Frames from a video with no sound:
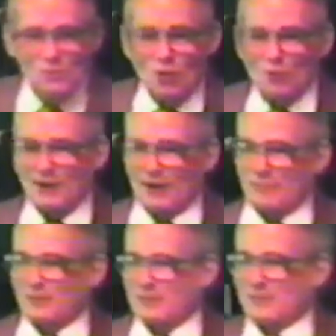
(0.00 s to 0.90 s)
all get
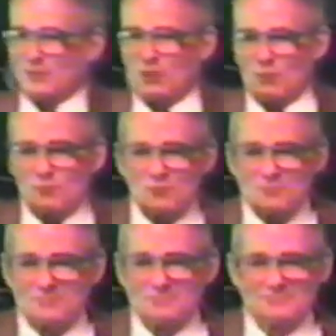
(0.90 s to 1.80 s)
up and toast
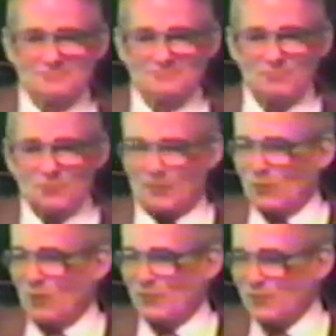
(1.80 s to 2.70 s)
you know,
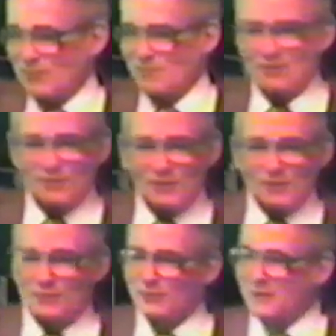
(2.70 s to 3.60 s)
all think you're drinking
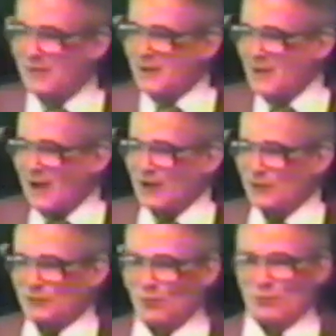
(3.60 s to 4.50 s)
liquor, you know. And
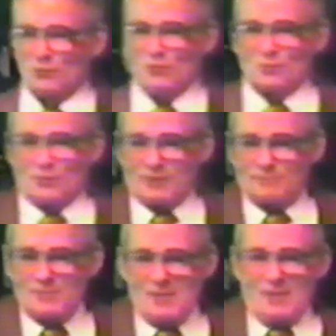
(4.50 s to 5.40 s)
you toast and you
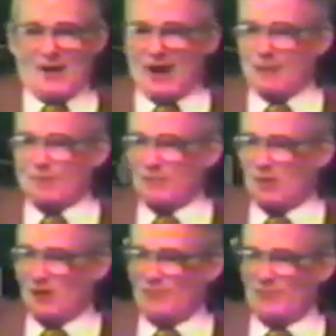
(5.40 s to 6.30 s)
sing, Happy
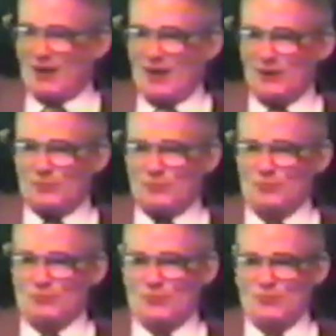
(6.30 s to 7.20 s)
birthday
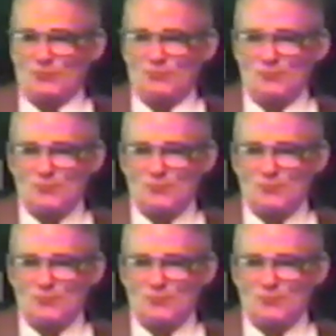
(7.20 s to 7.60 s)
to you,